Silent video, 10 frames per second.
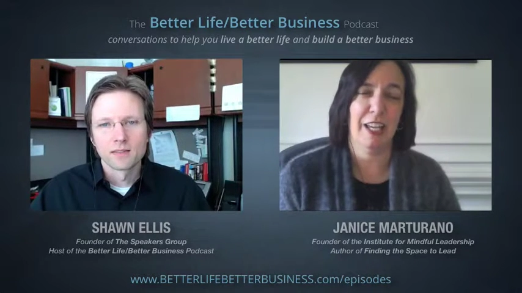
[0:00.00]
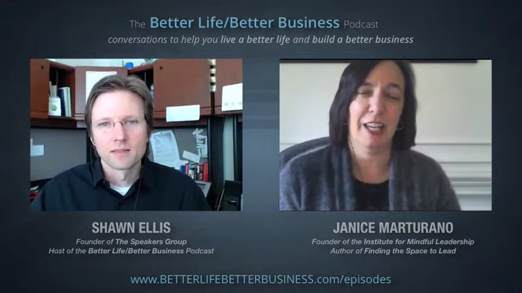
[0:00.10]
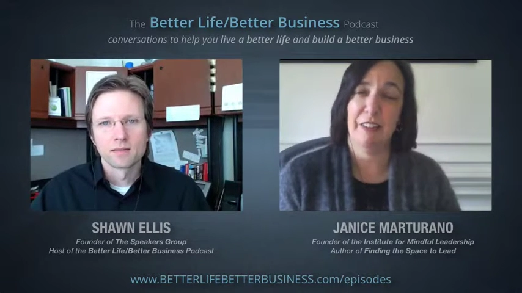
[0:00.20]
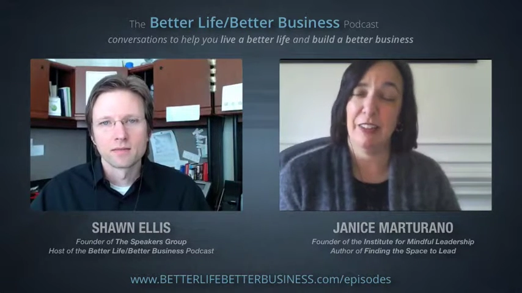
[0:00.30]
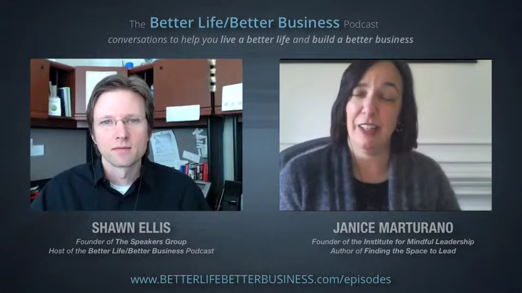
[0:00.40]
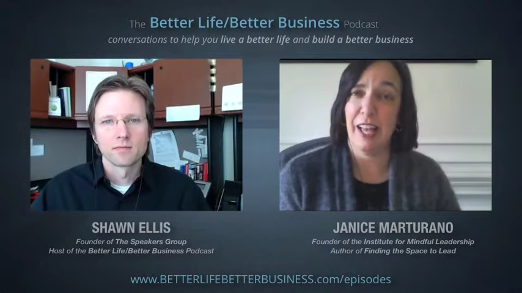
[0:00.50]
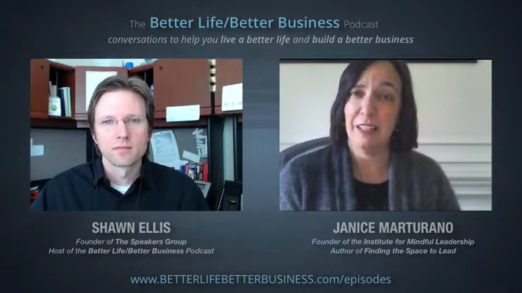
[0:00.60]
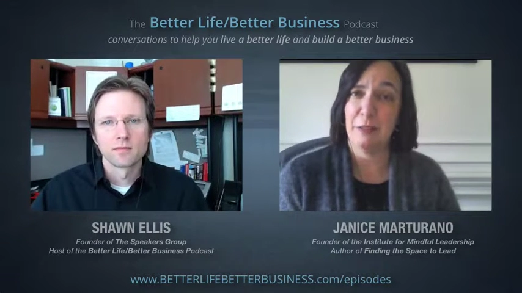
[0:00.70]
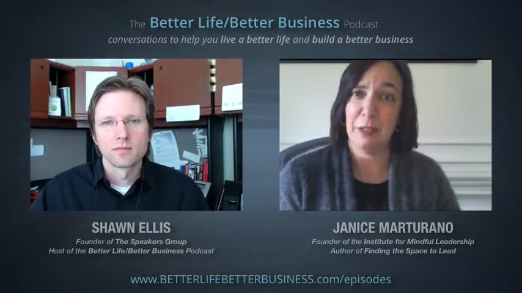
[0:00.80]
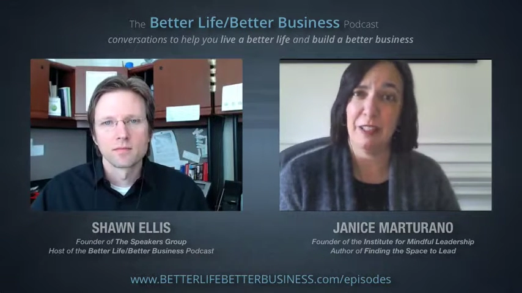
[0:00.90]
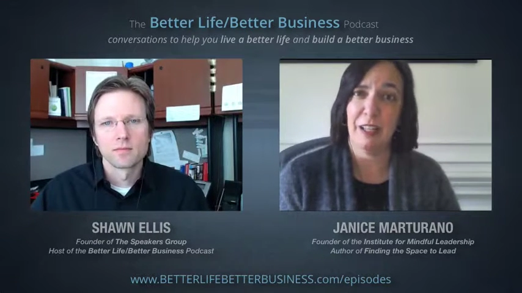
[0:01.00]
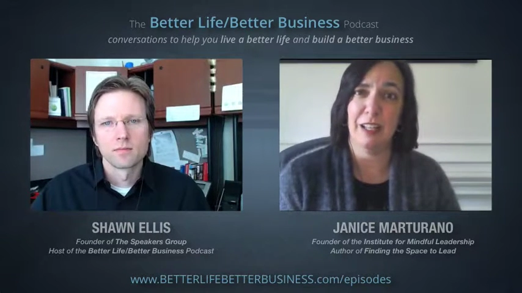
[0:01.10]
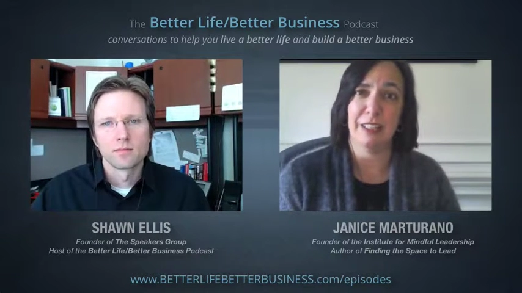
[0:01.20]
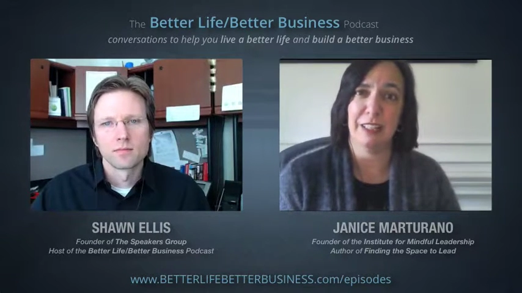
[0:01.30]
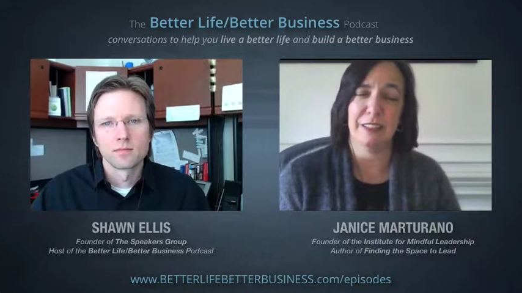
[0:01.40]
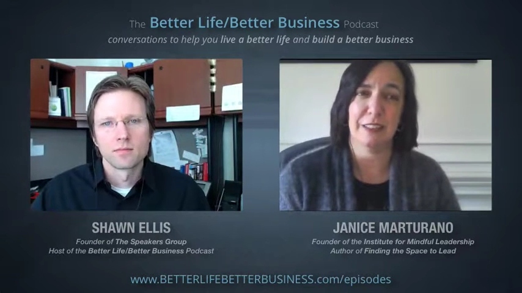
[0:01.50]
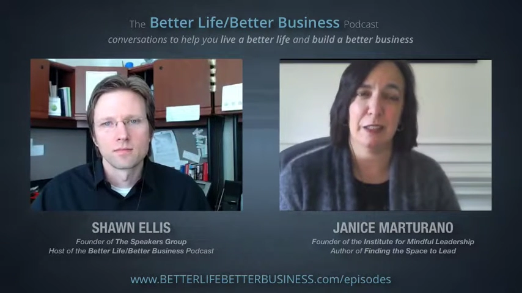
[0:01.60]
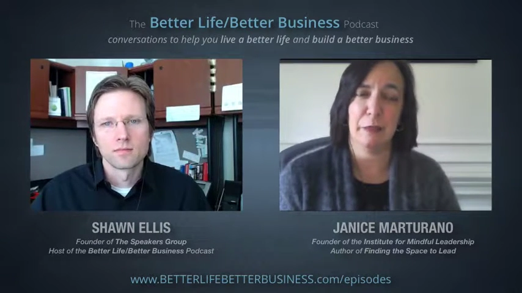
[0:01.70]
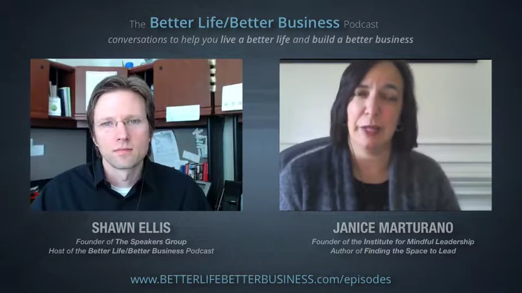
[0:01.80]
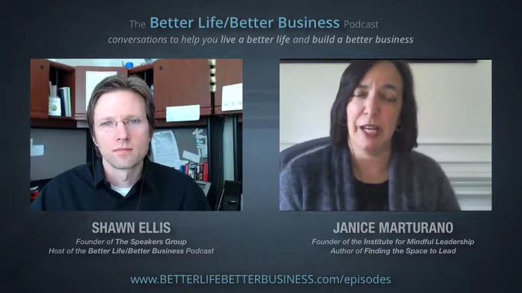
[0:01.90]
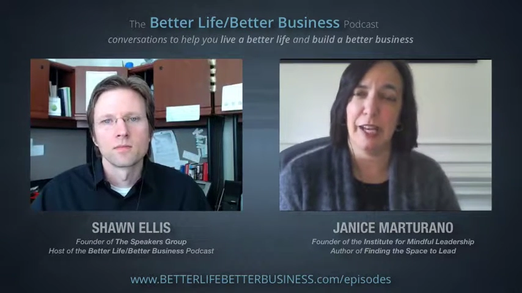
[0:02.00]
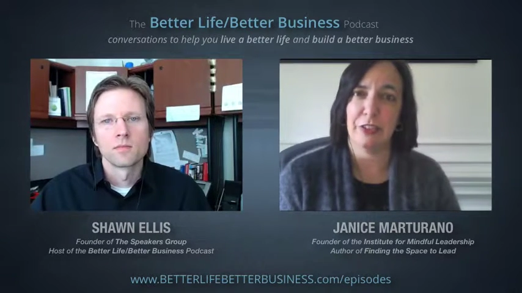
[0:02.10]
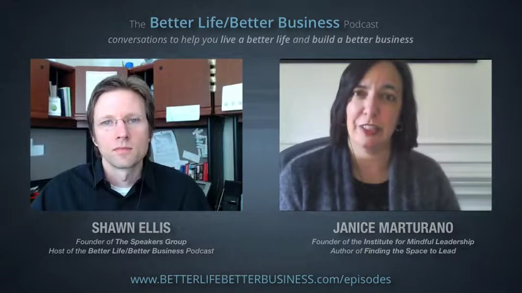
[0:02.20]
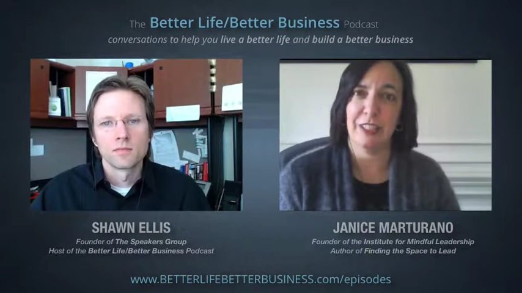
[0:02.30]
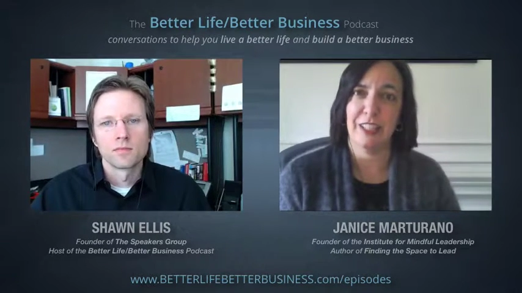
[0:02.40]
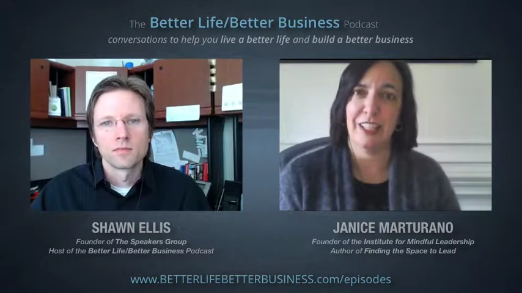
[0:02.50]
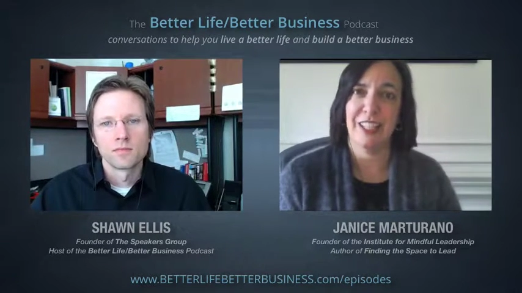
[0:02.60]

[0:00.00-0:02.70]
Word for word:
Speaker 1: And last but not least, compassion.